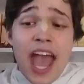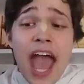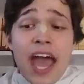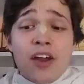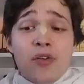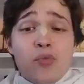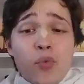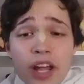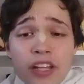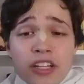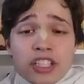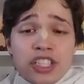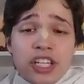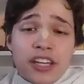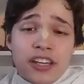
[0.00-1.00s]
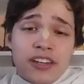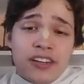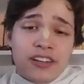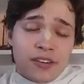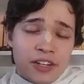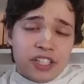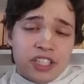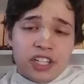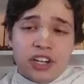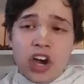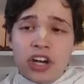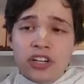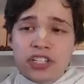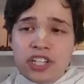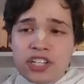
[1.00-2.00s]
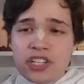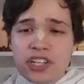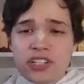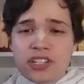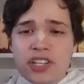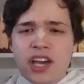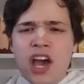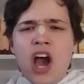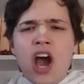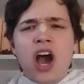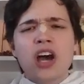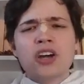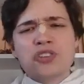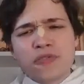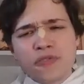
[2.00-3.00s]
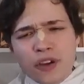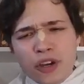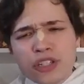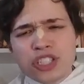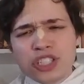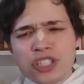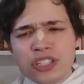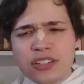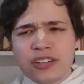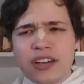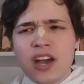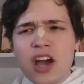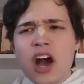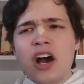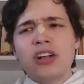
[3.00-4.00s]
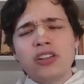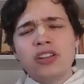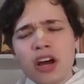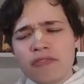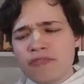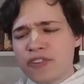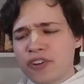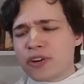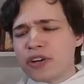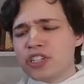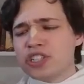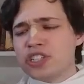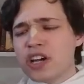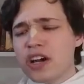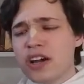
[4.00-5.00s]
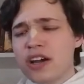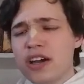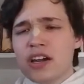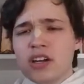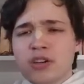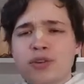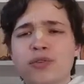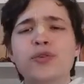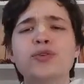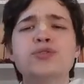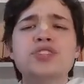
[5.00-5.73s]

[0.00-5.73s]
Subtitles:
And relishing Krishna consciousness, her devotion, her love for Krishna grew